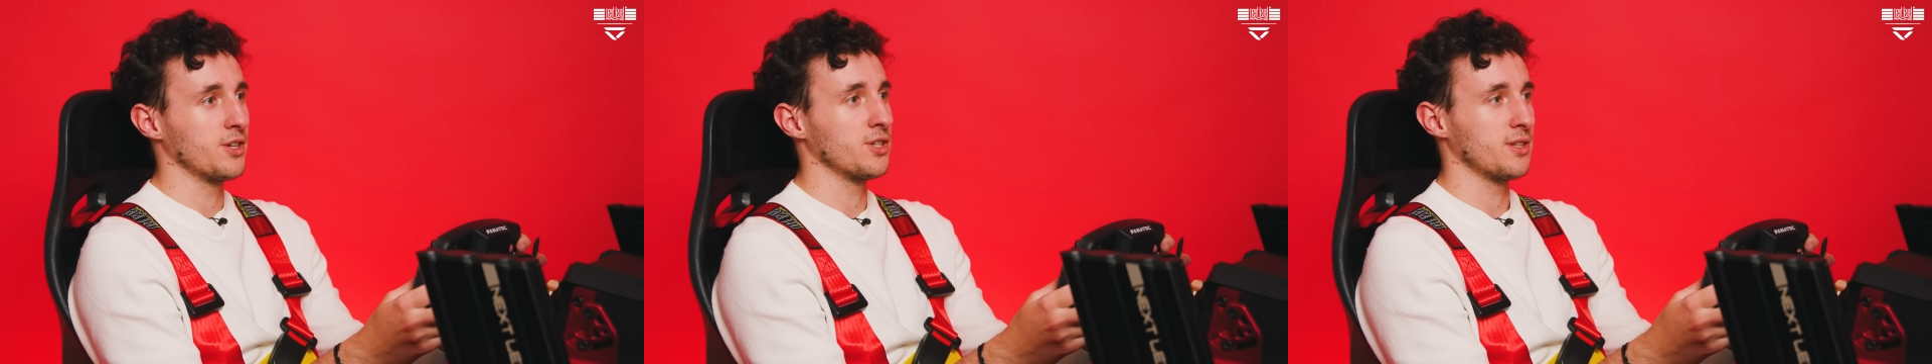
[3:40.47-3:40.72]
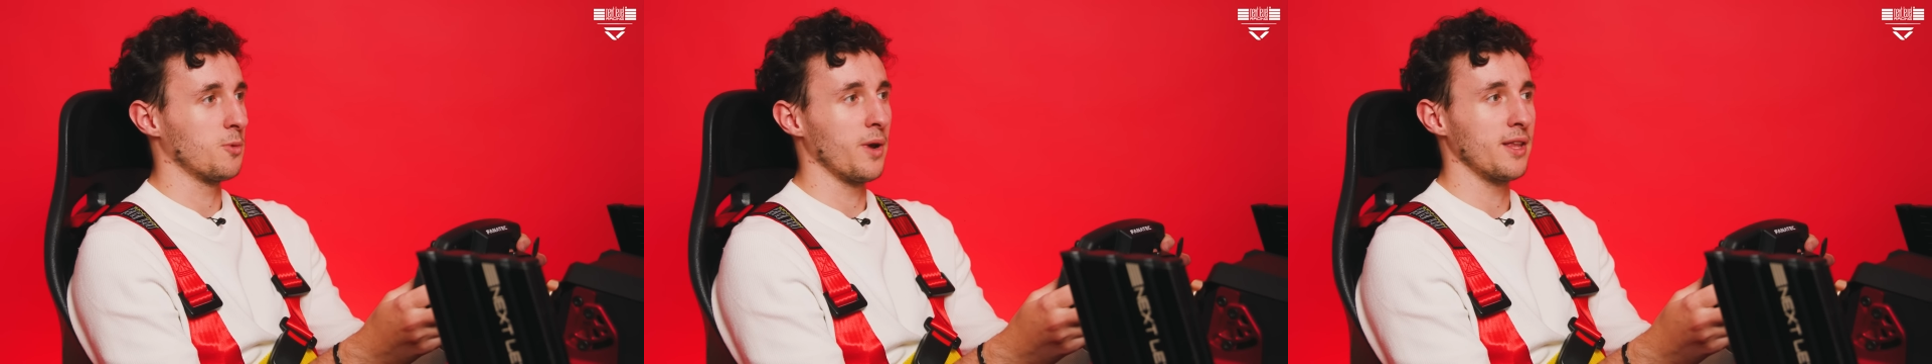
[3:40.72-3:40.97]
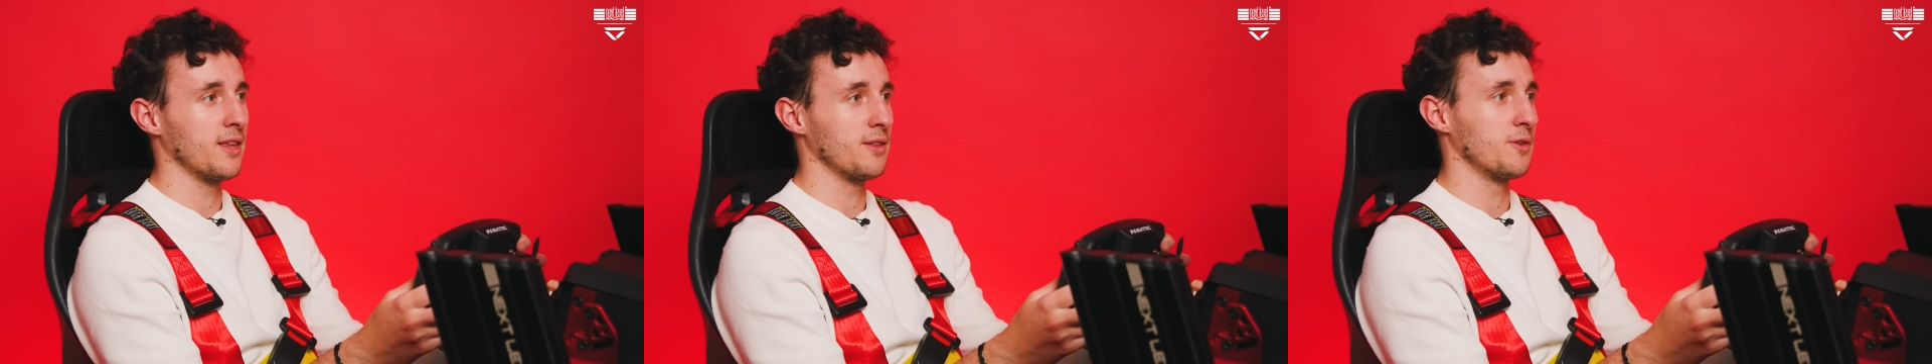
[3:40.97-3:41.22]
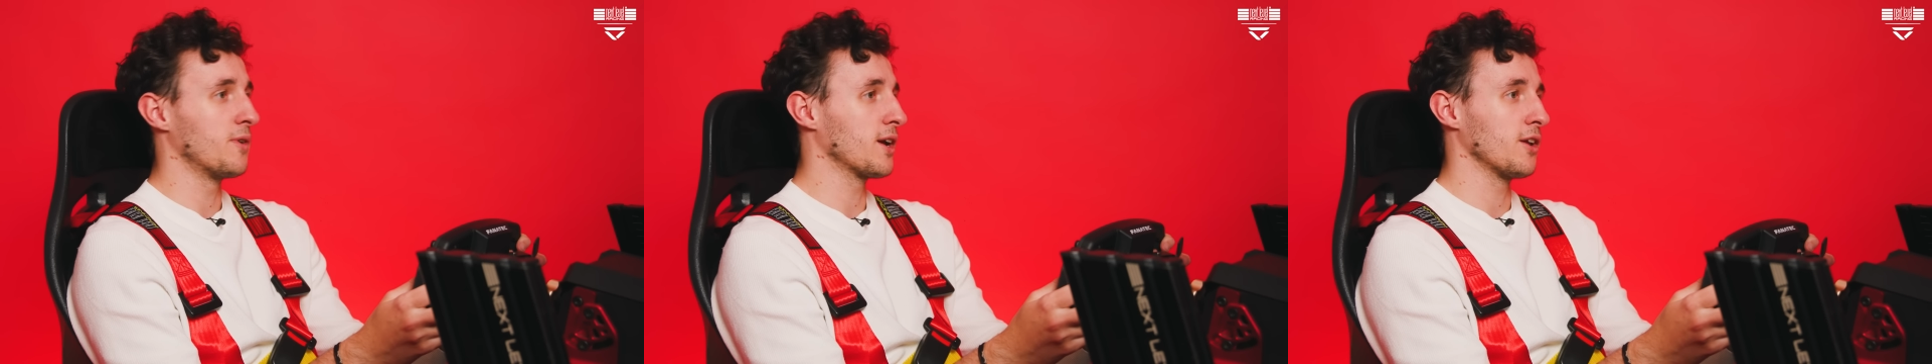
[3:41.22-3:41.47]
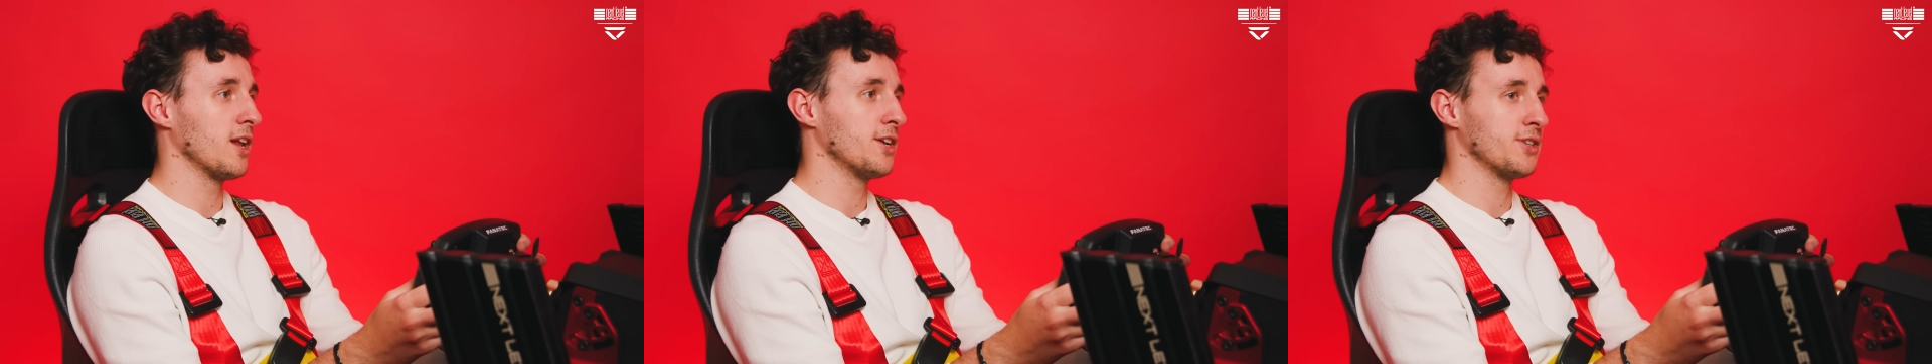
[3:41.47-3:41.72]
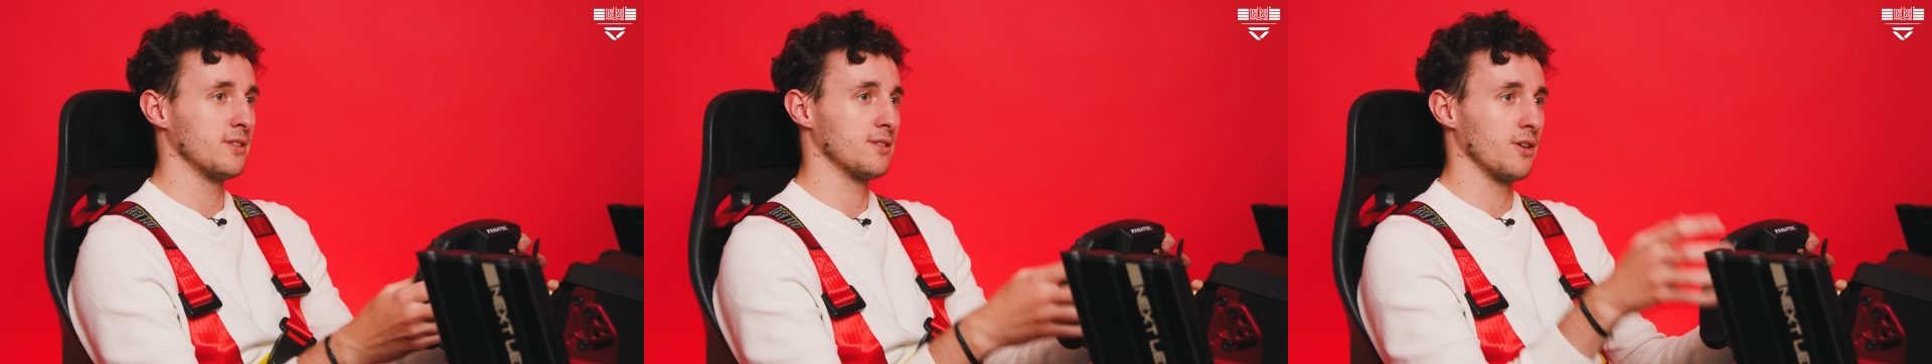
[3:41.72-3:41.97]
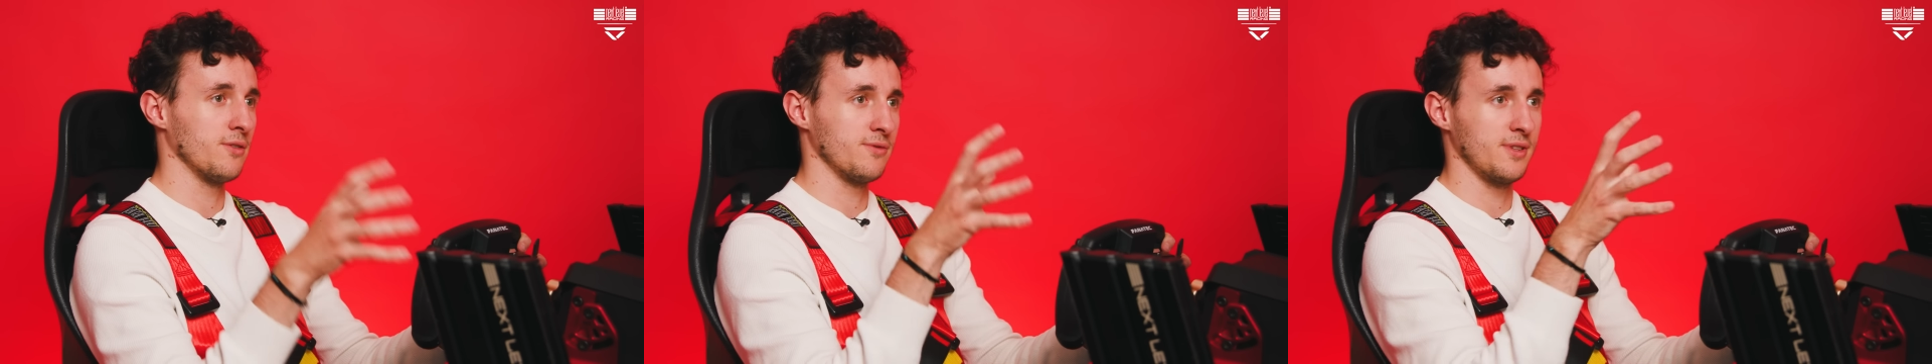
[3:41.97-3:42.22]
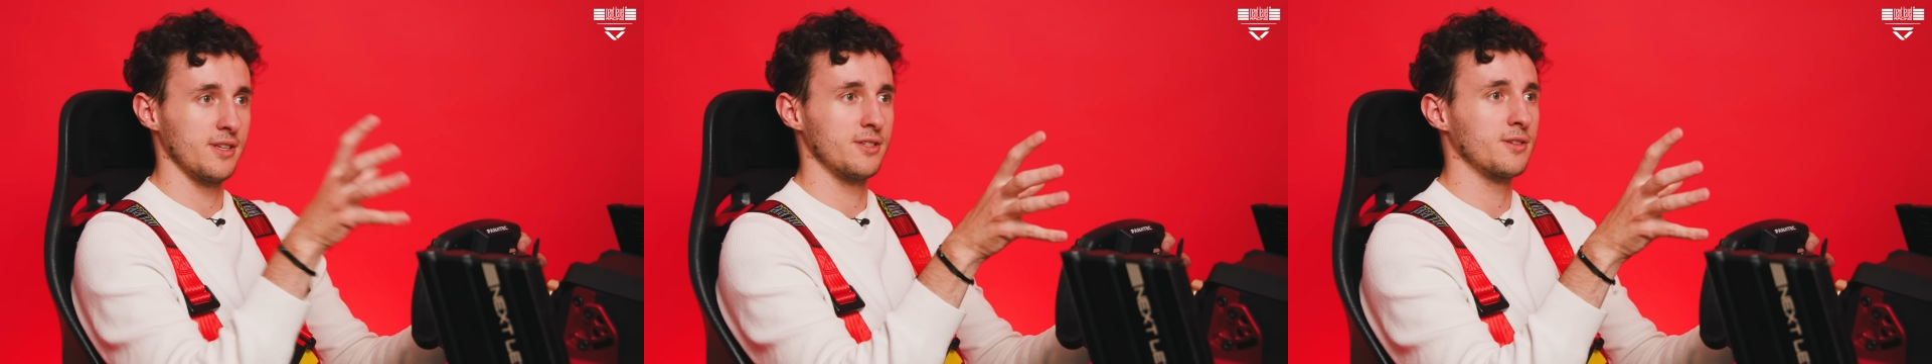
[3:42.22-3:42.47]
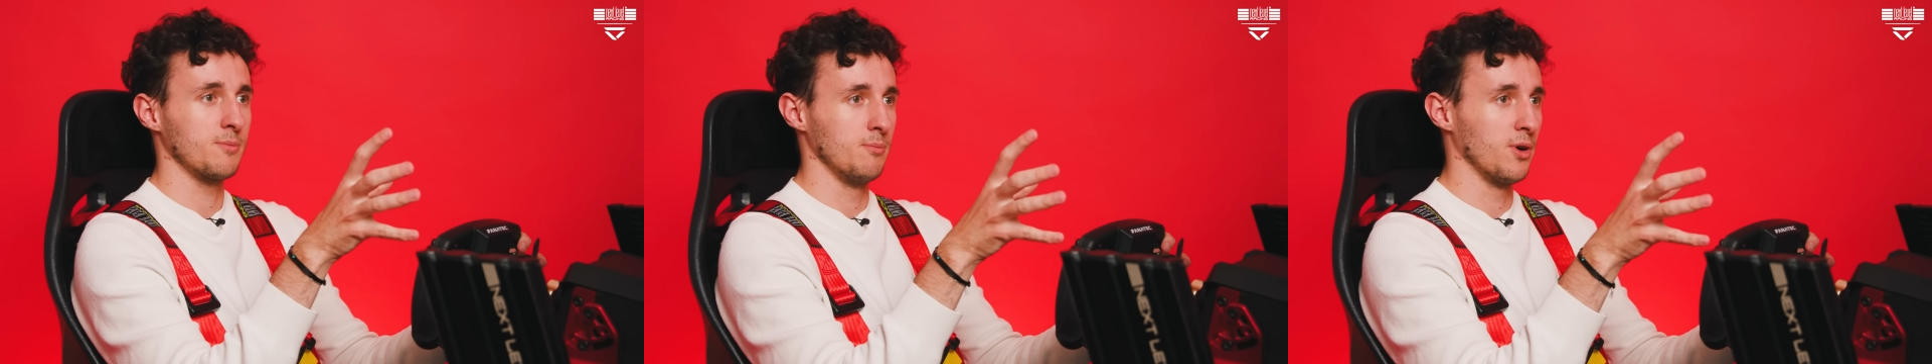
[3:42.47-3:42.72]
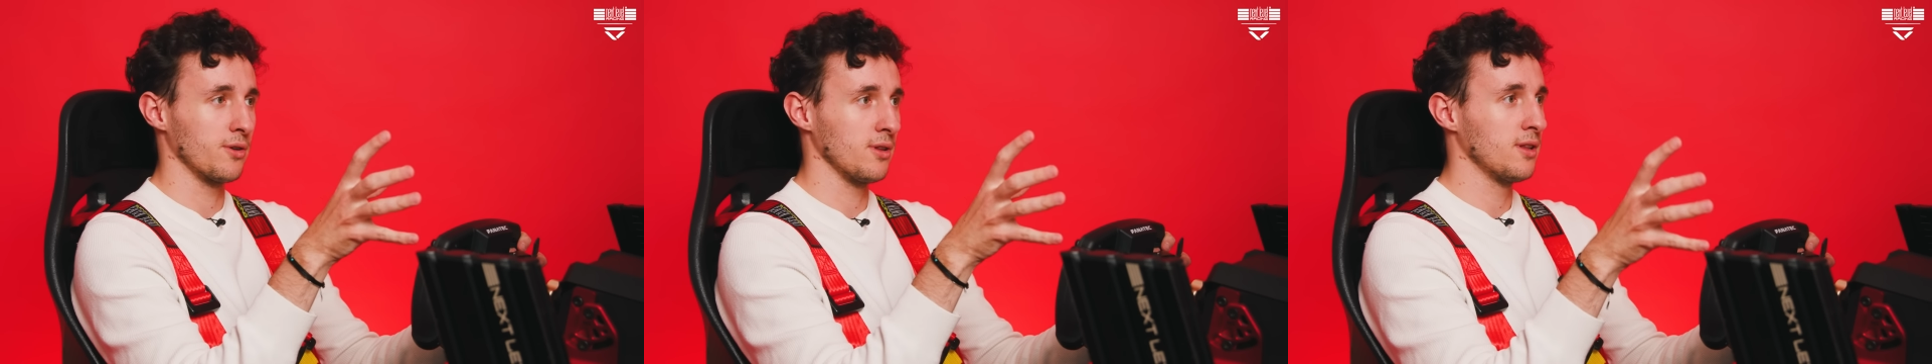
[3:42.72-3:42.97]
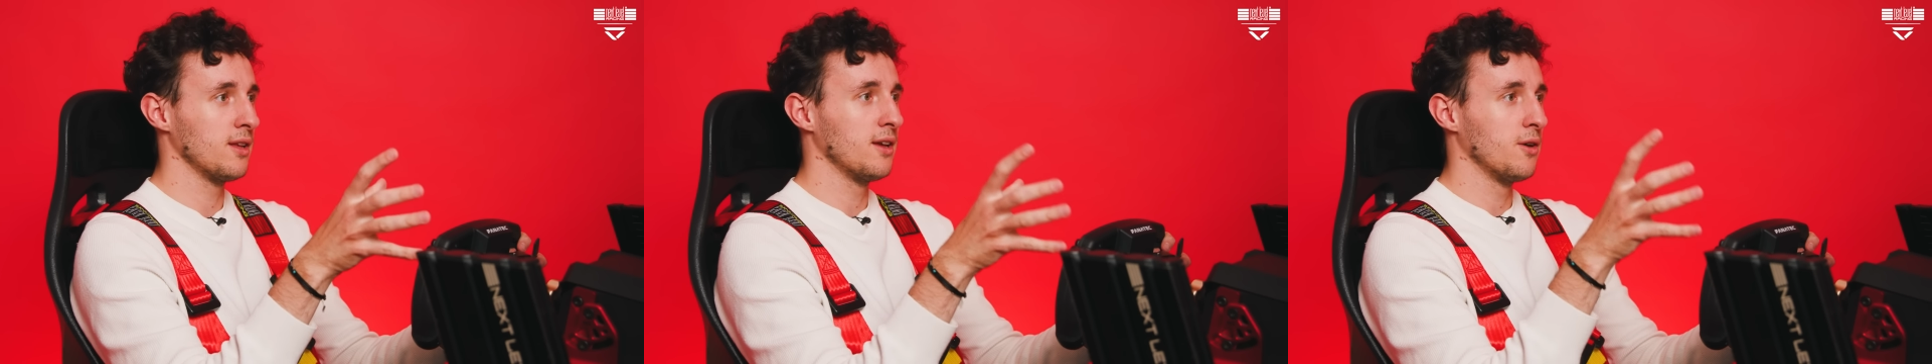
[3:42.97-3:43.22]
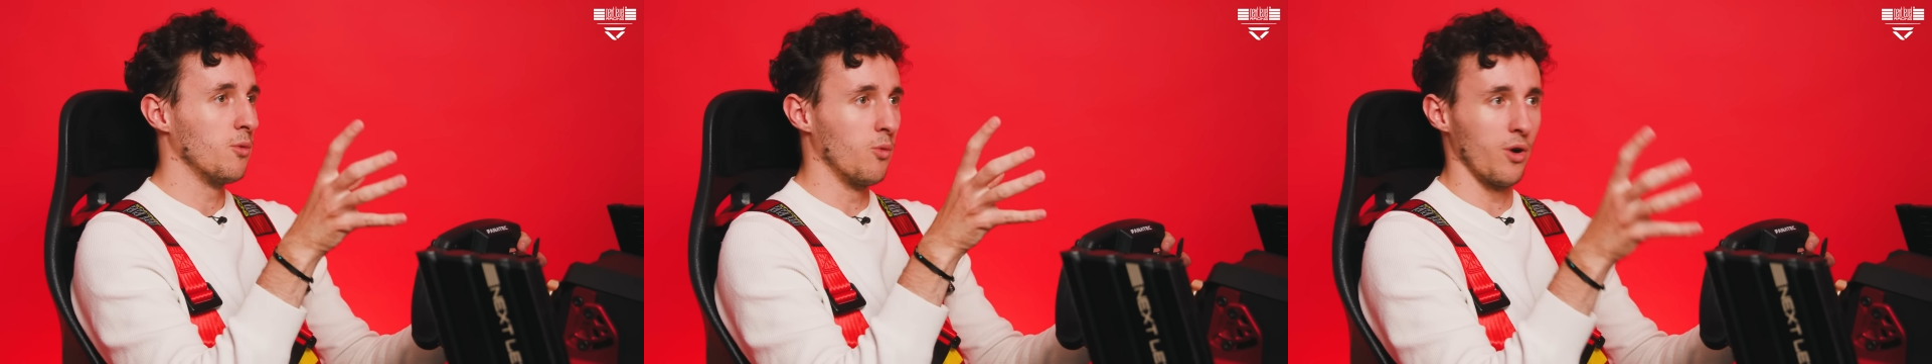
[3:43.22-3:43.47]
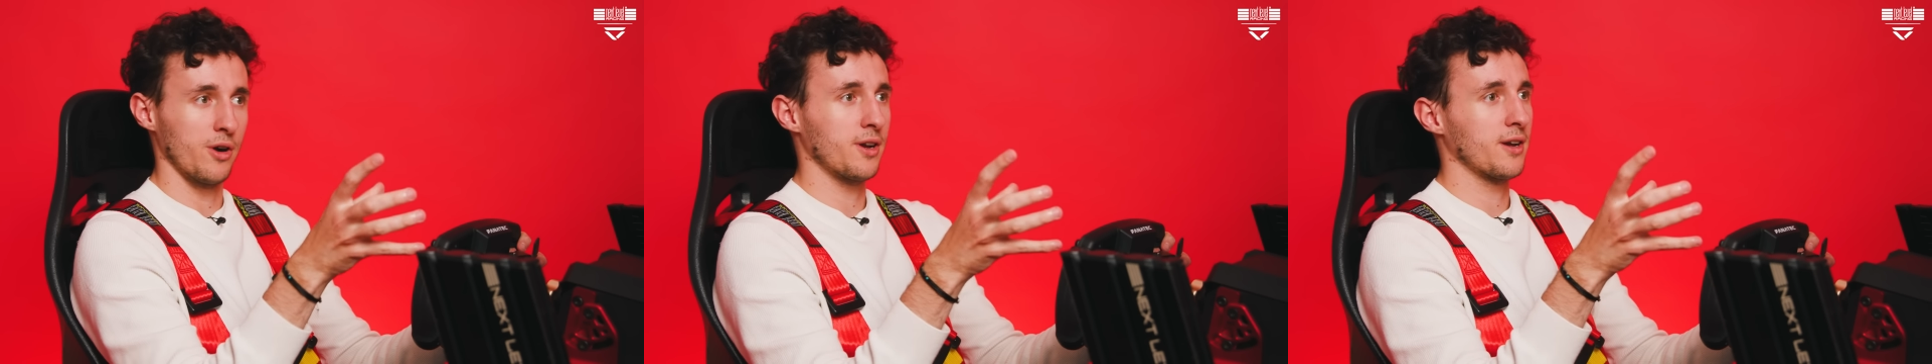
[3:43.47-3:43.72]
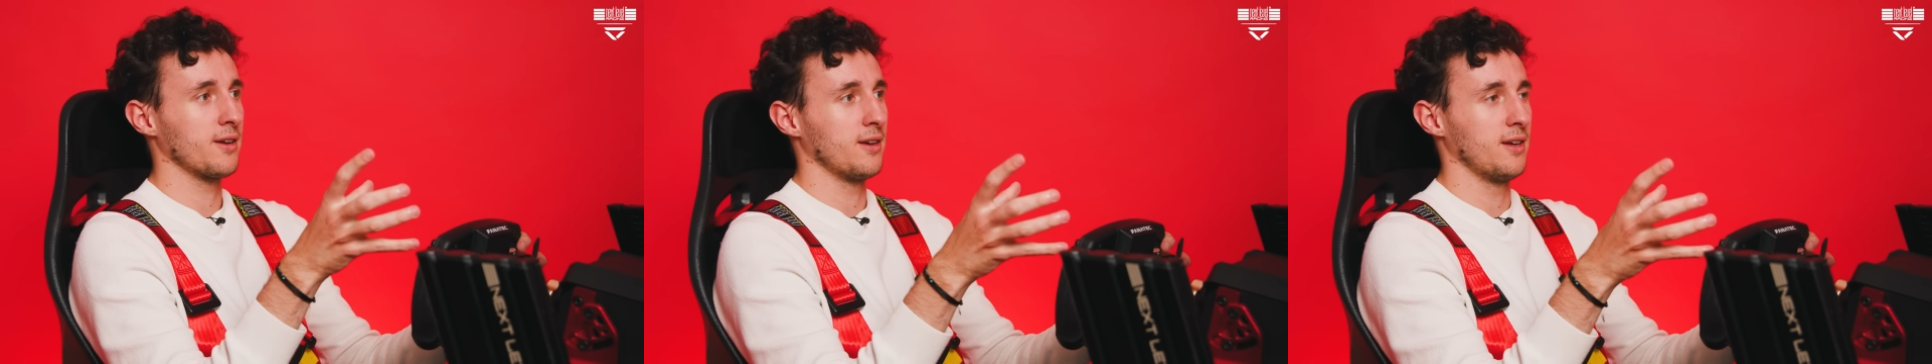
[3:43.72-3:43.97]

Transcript: just the way that the regulations of this model work.